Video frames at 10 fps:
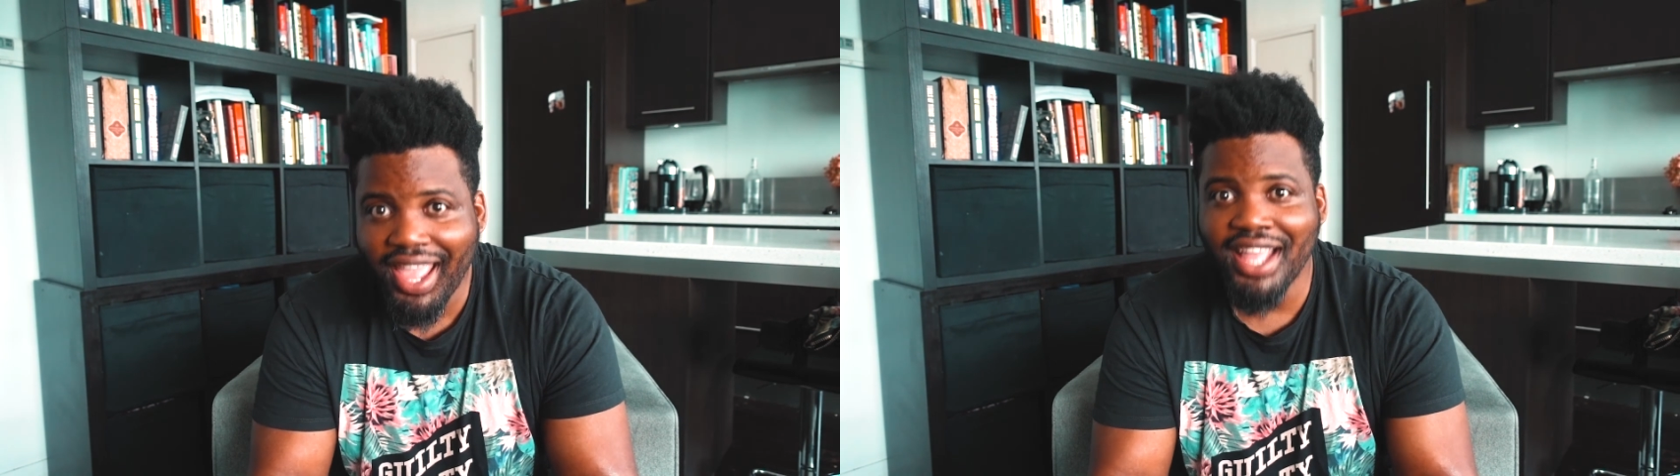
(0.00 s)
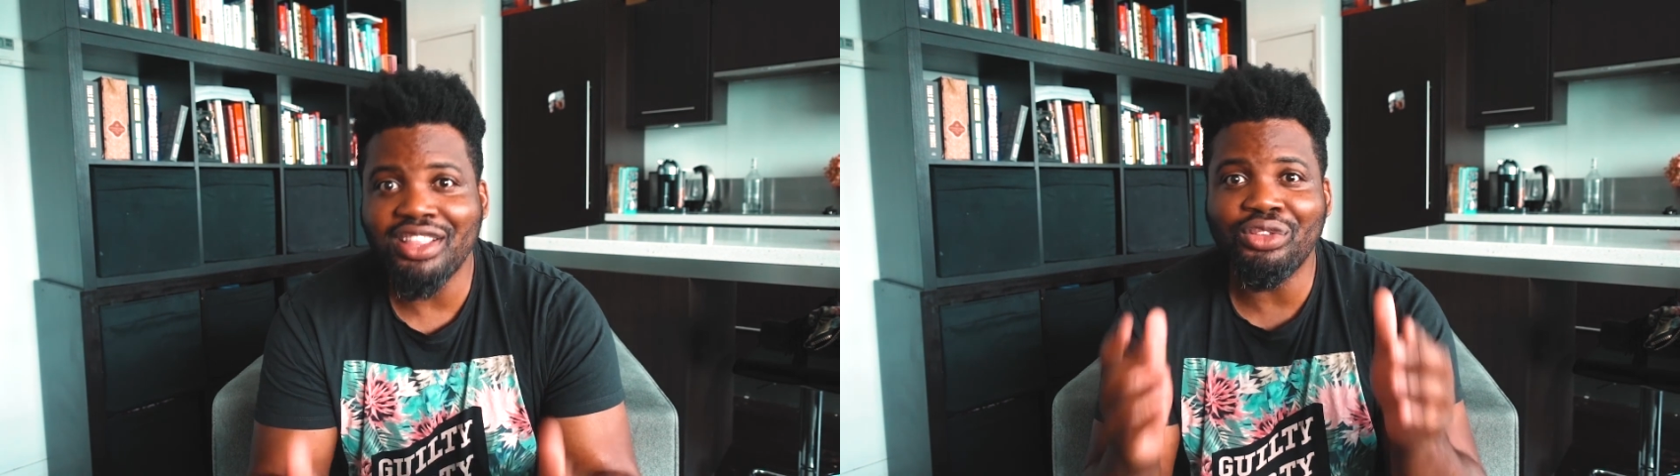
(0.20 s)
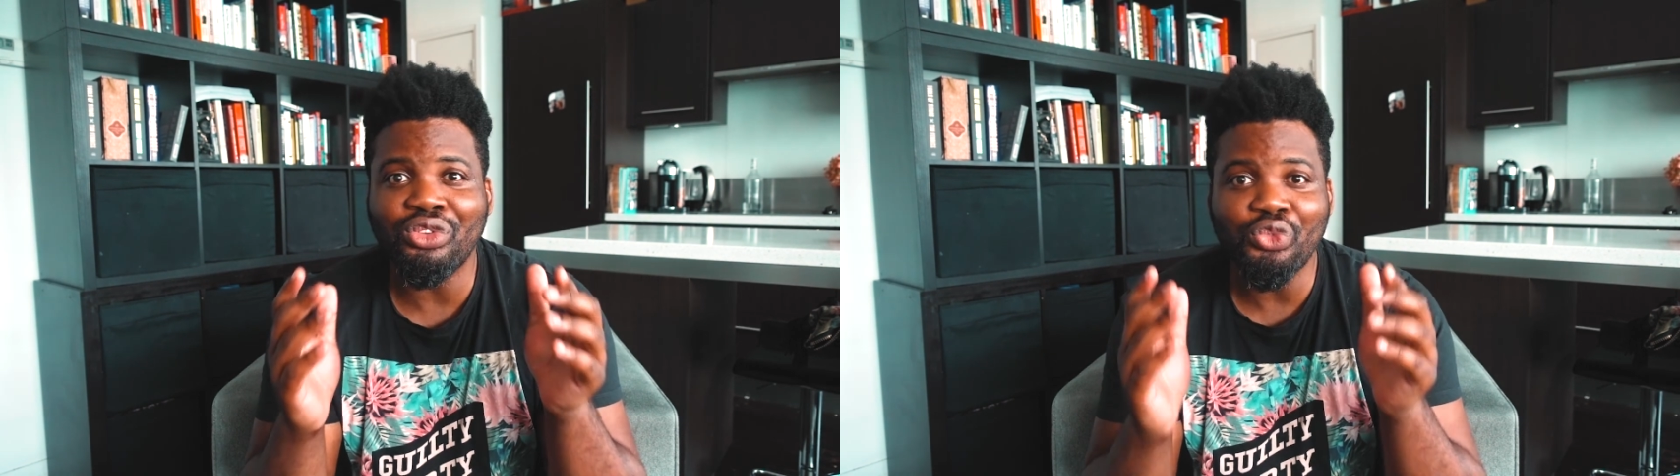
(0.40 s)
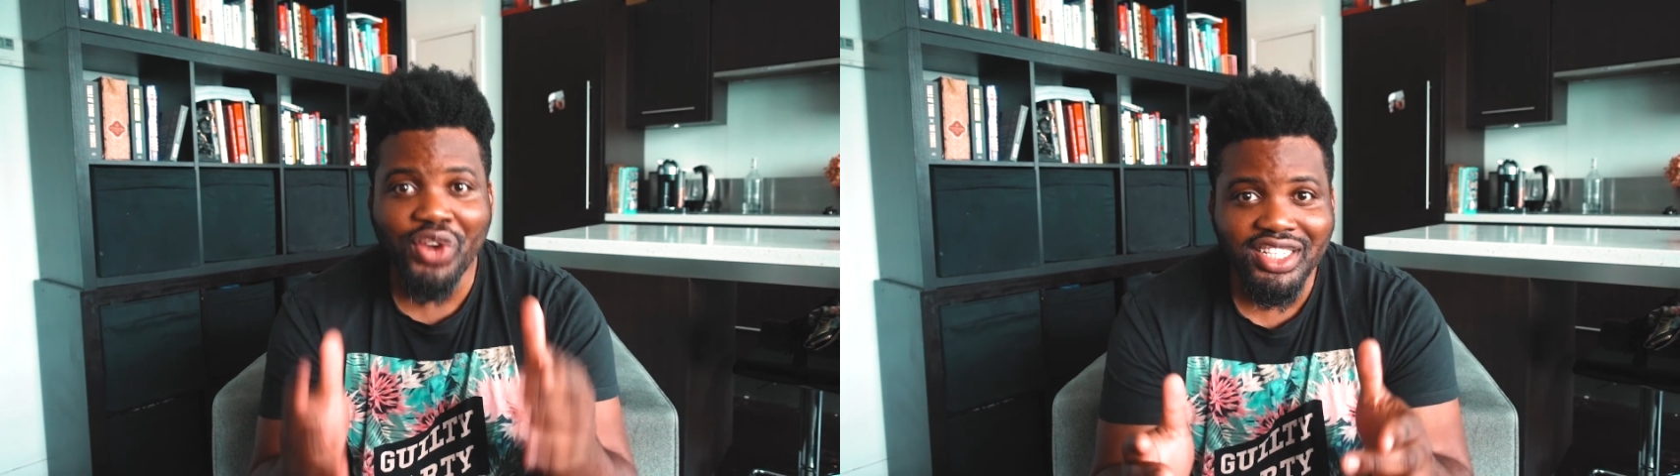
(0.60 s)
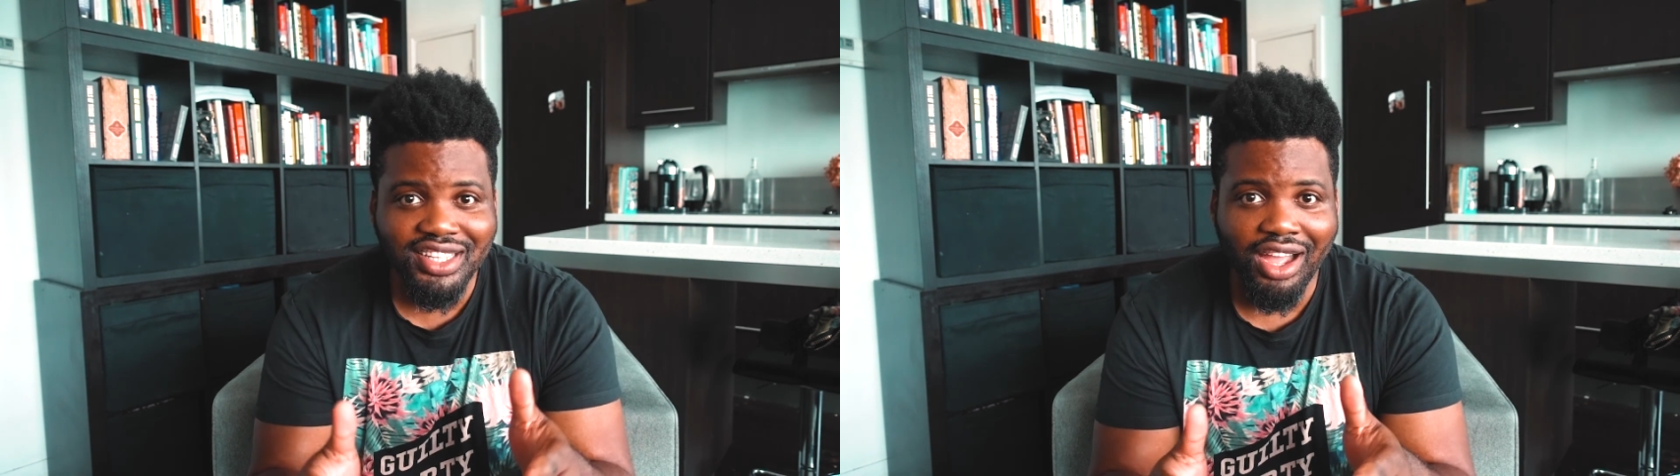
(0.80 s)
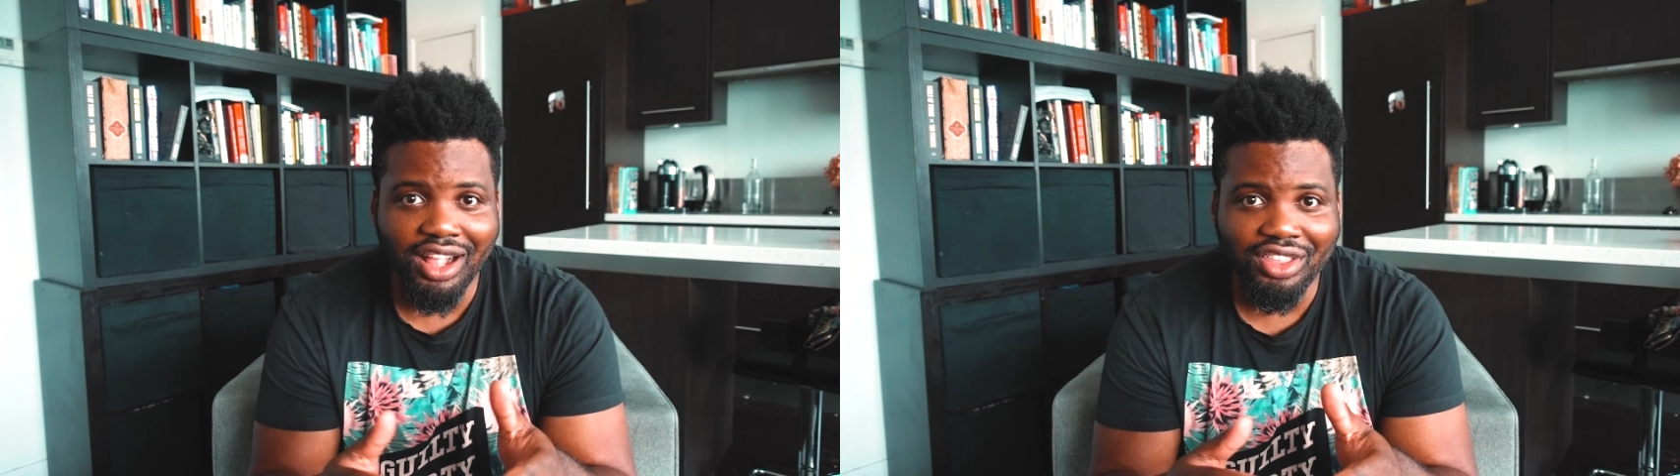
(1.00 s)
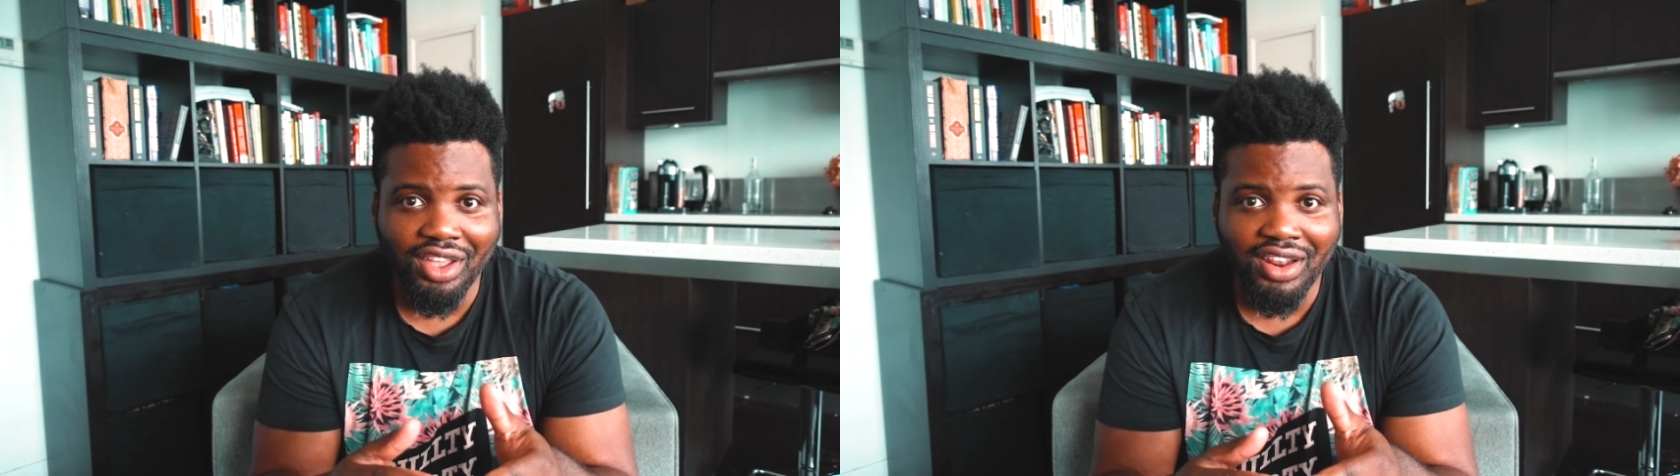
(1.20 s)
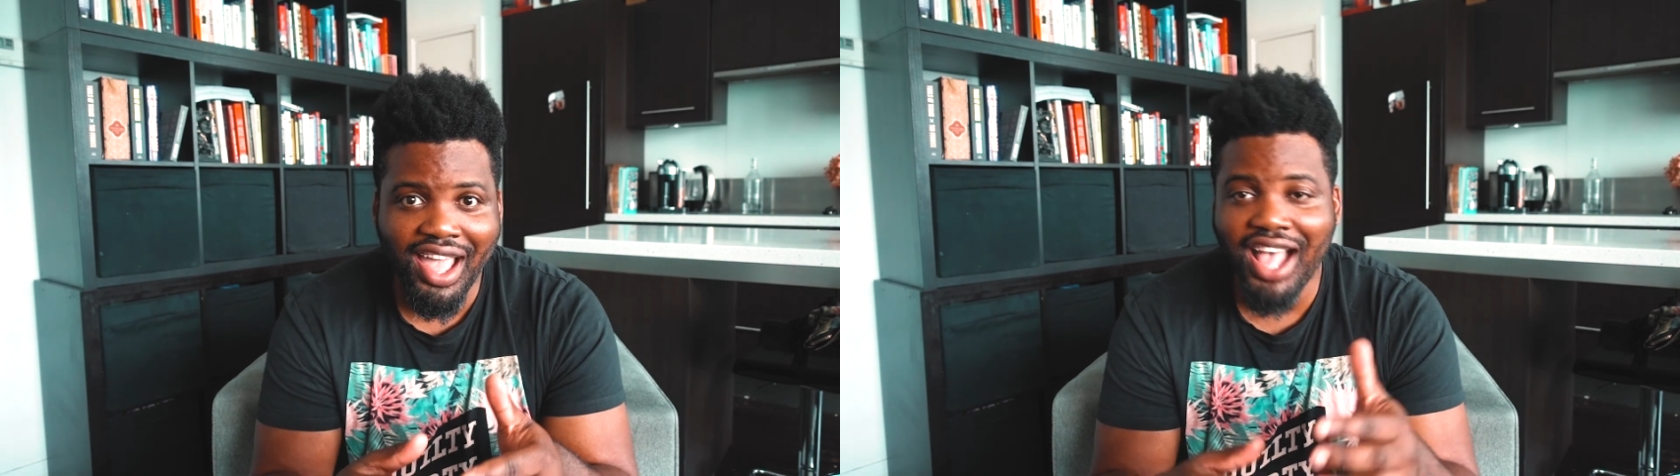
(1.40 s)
and the Ritz Carlton,